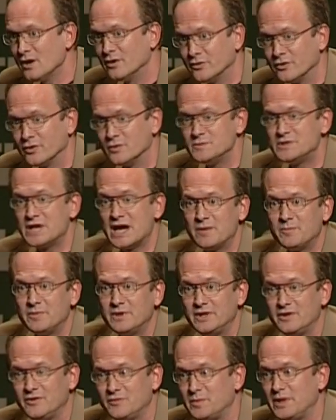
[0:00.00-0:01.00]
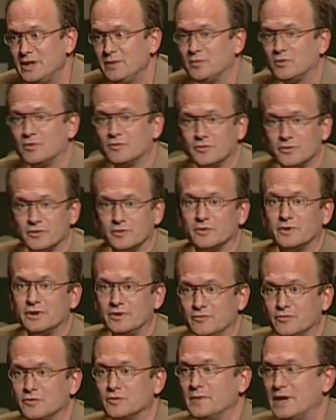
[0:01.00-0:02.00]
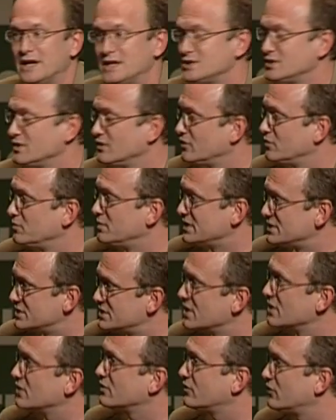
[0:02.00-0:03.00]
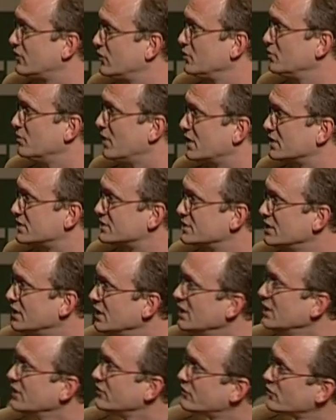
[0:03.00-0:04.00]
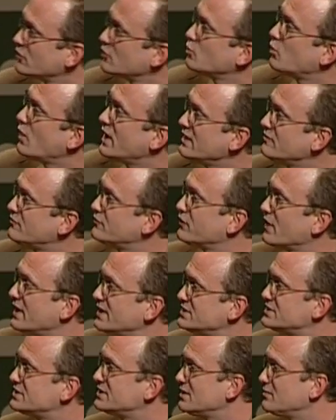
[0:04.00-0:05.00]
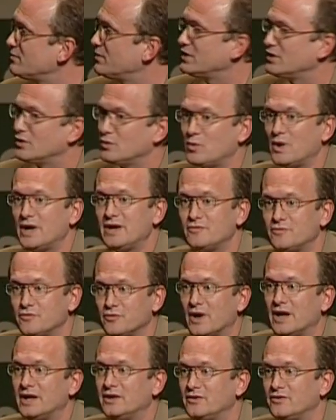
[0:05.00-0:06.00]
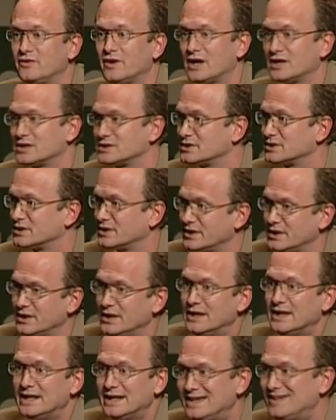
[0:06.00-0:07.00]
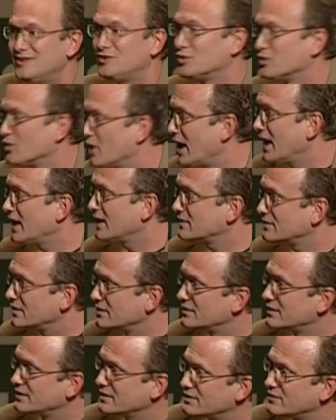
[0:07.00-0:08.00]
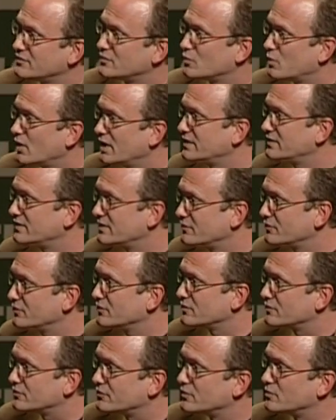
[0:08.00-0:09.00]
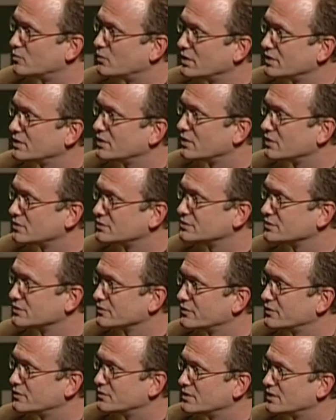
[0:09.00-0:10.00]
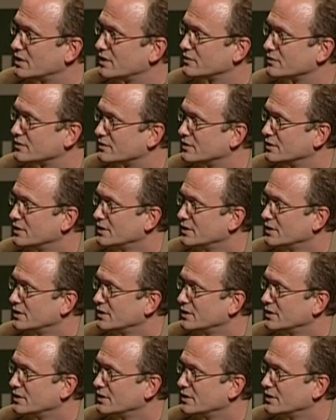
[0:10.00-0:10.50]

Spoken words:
some Japanese people, for information to be shared too much. So the way friendship and the way friends actually interact, I think, is quite different from one culture to another.